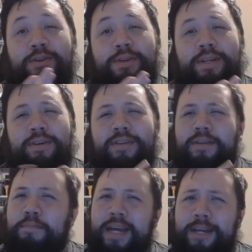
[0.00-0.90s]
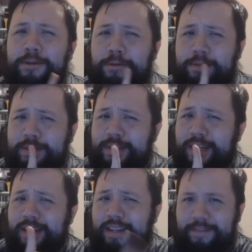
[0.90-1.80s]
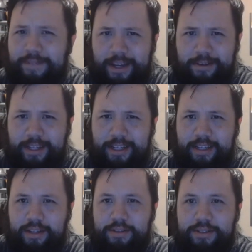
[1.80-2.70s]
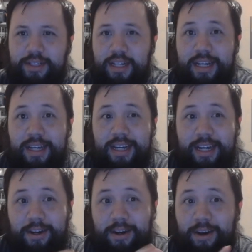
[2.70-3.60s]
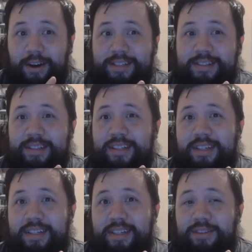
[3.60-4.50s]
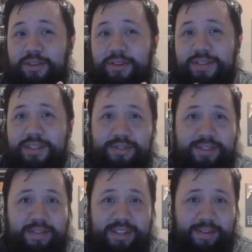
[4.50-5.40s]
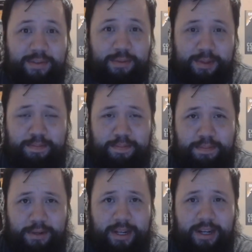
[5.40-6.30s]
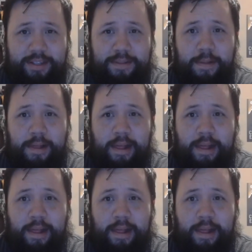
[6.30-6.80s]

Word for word: Neal here, the man who didn't let Vanderlei get close, and honestly, UFC 277 was pretty awesome,